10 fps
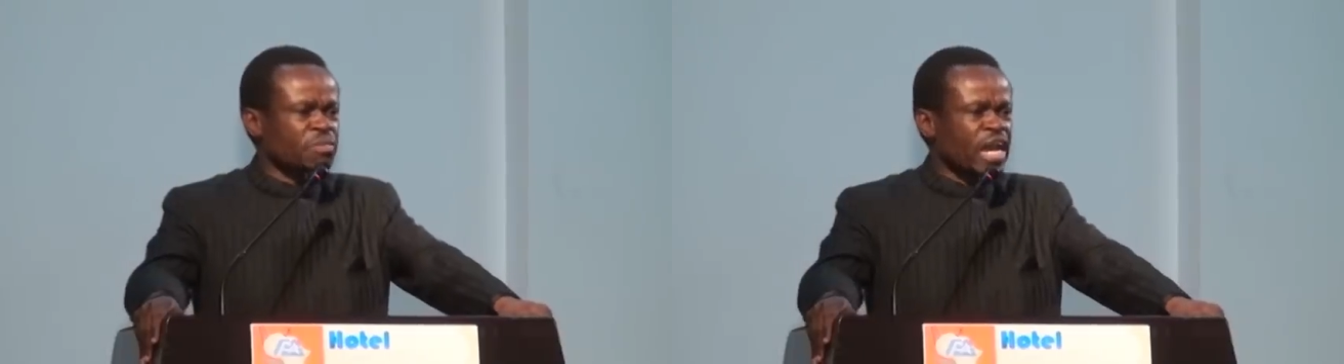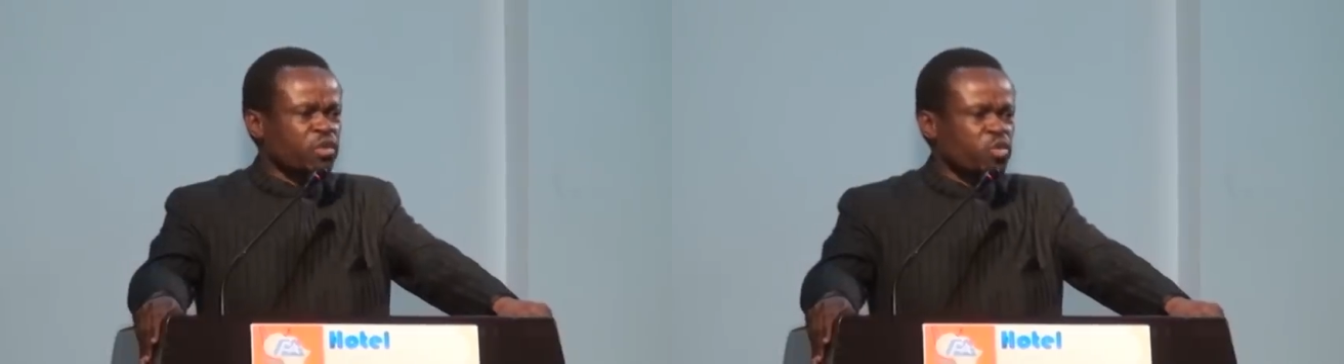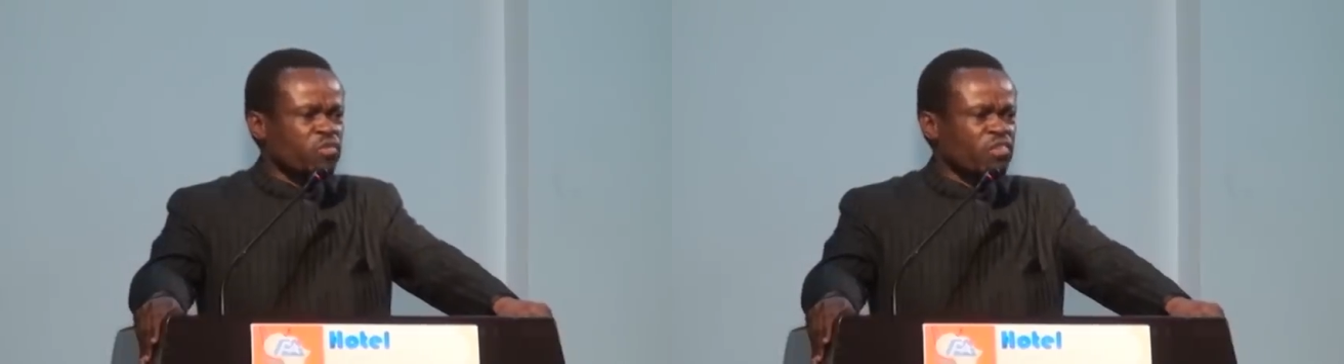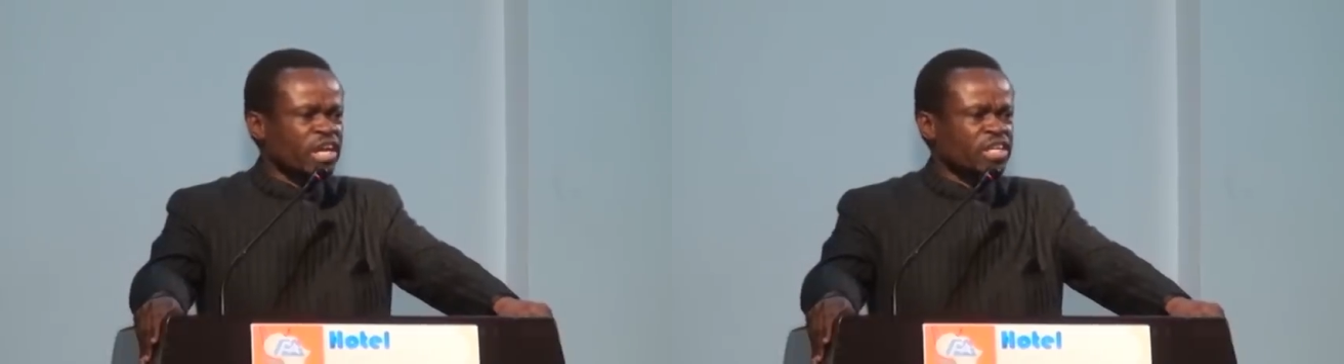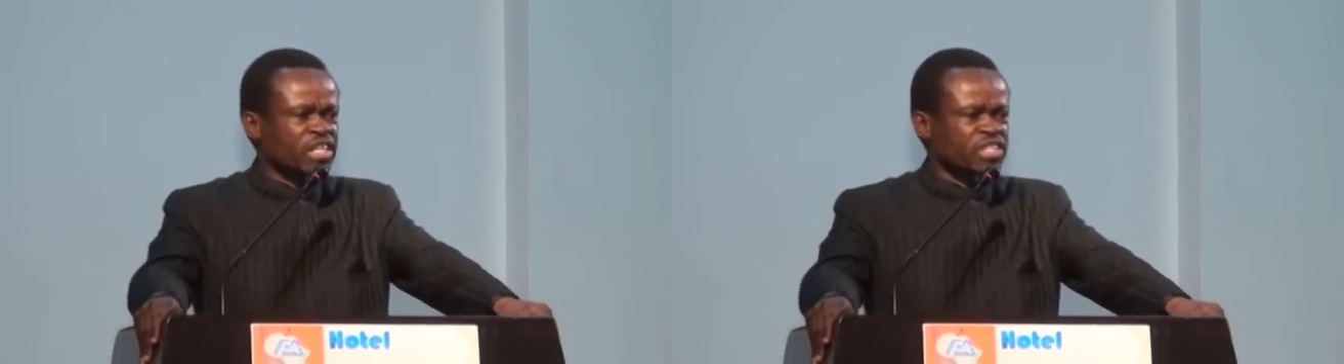my
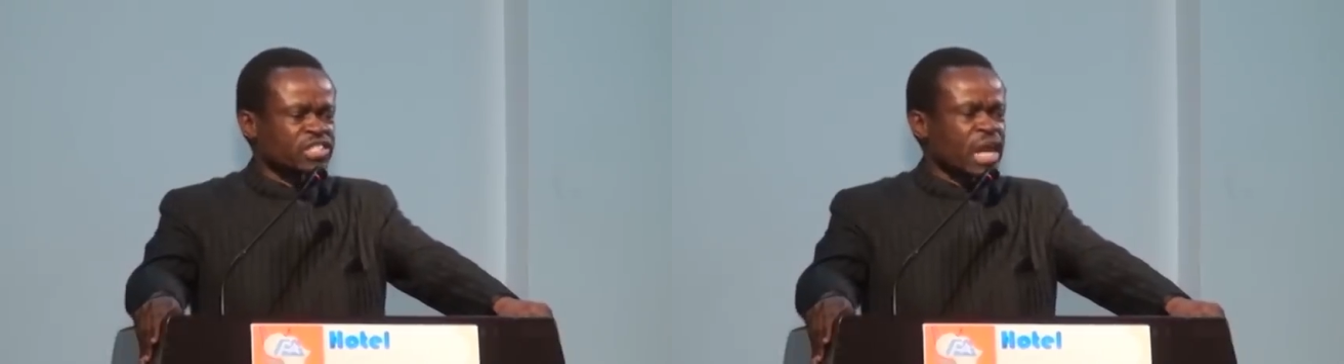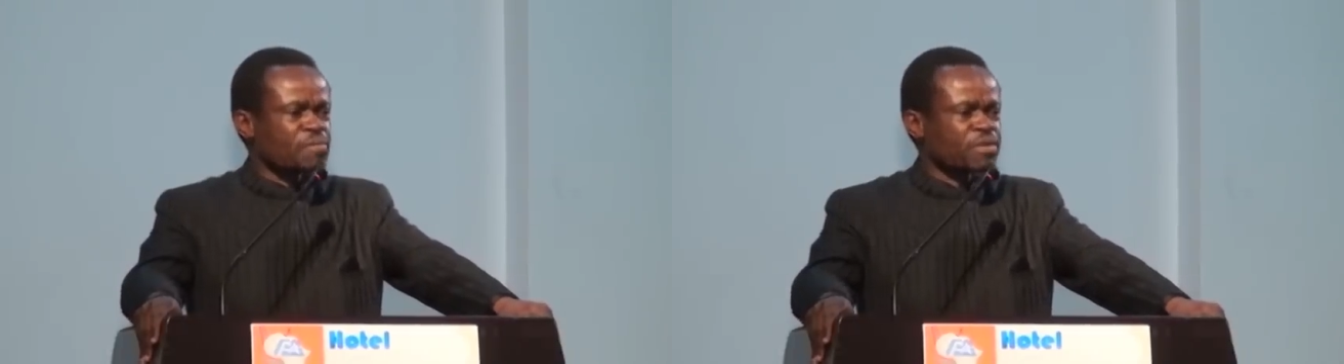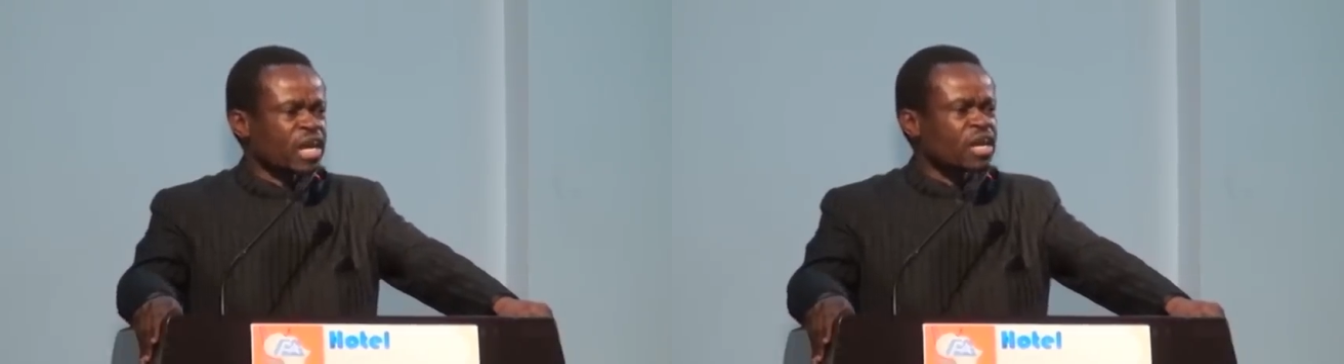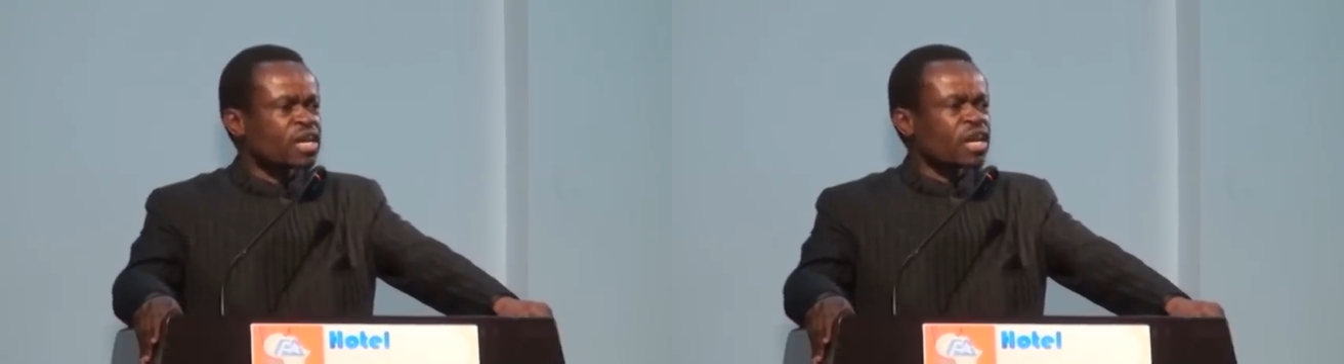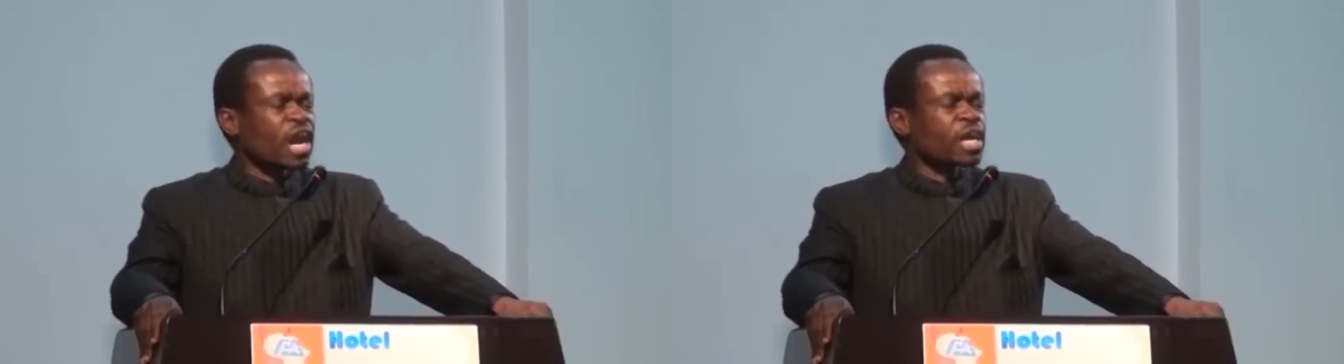equivalent in Zambia
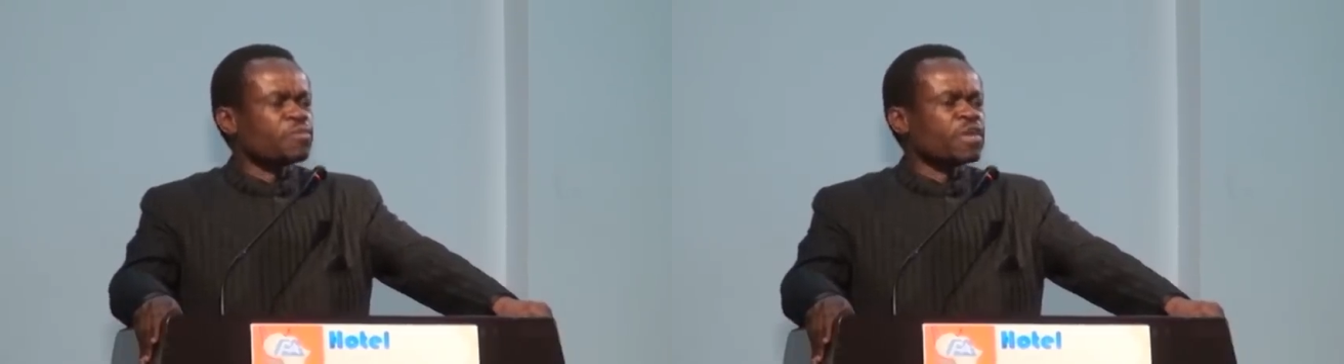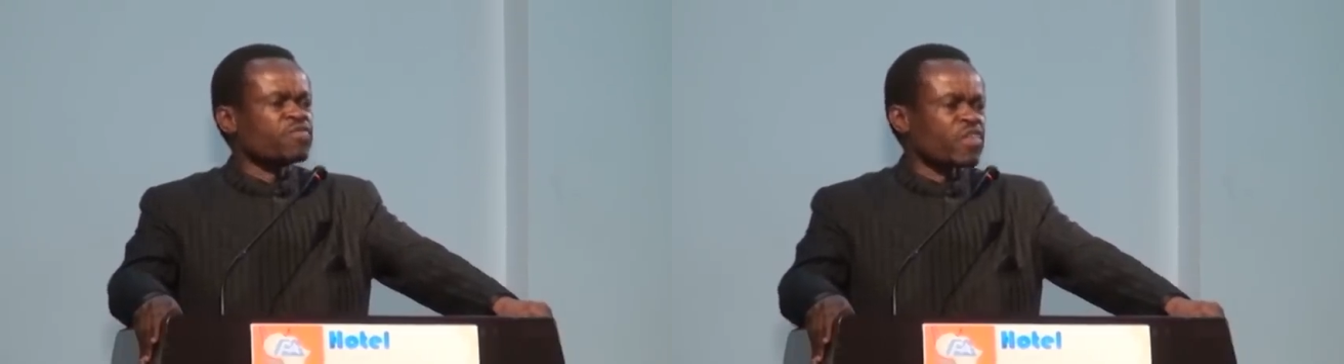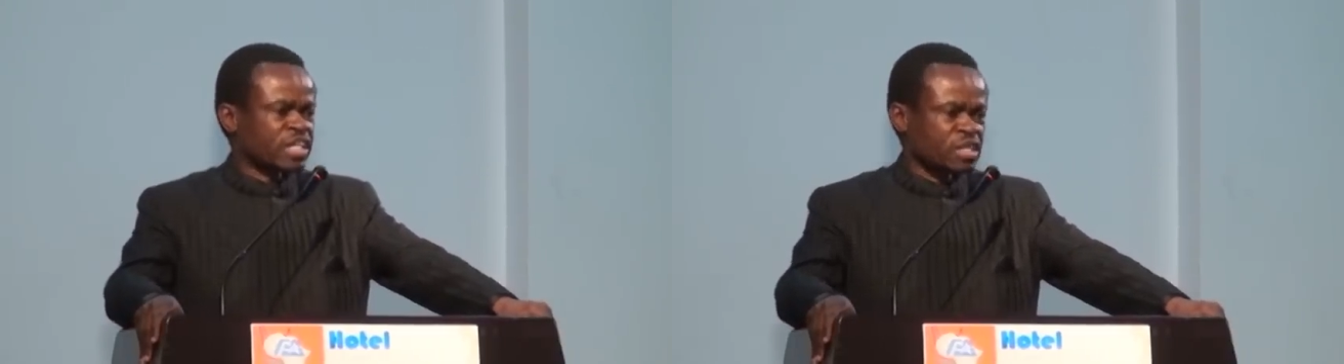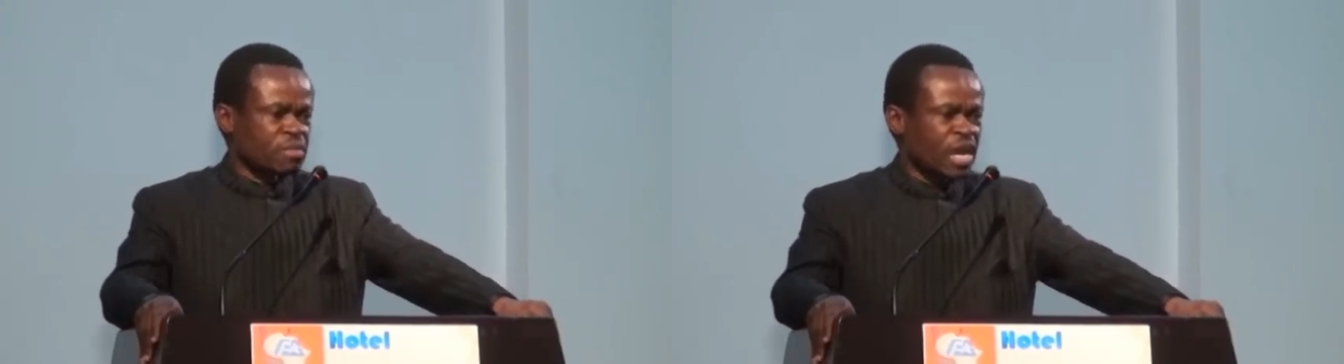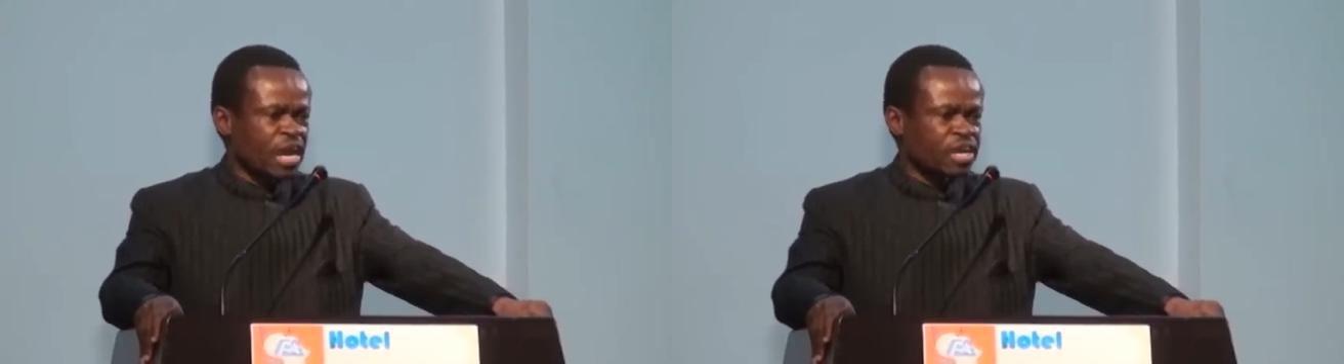had been
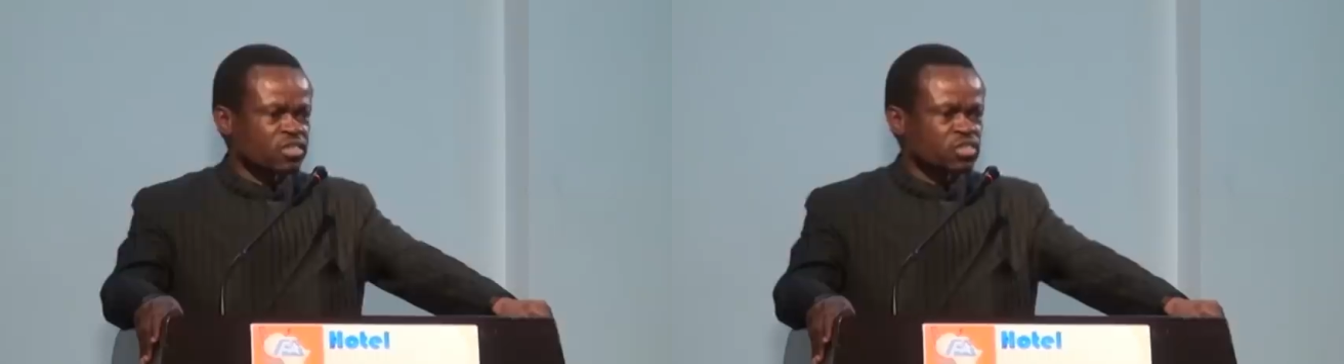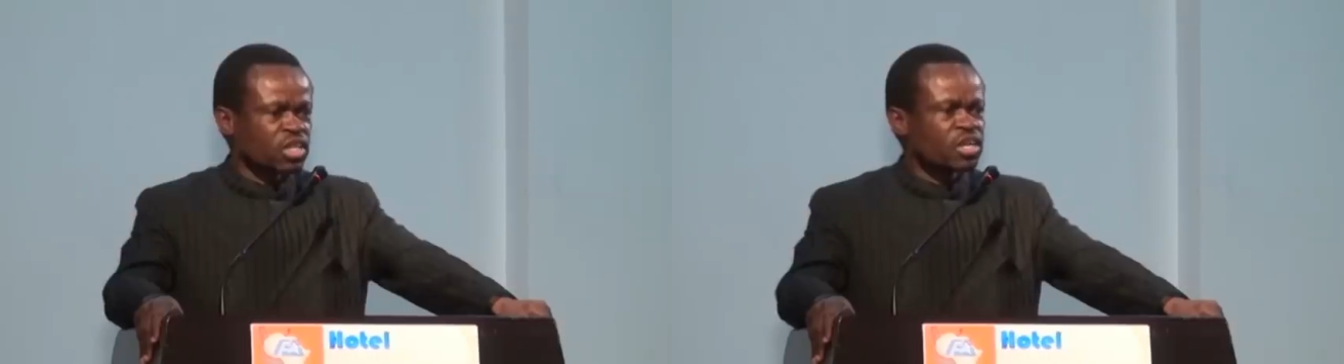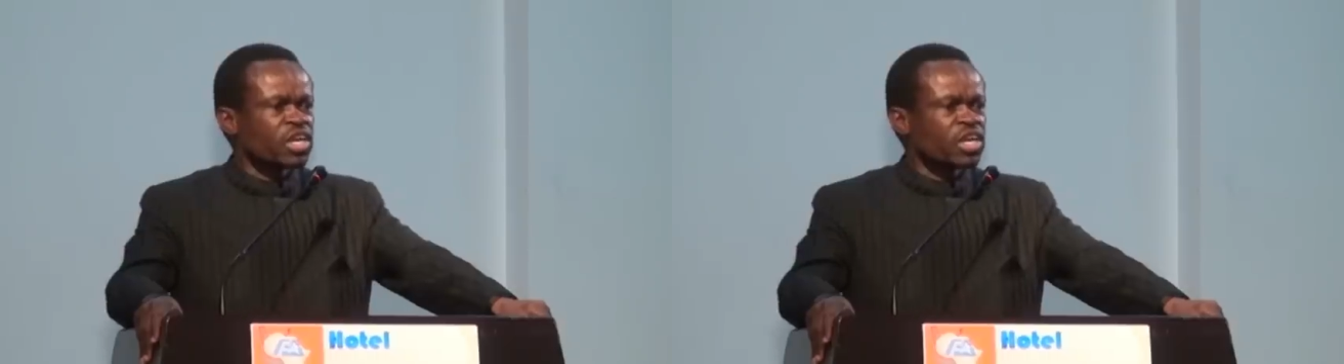victimized.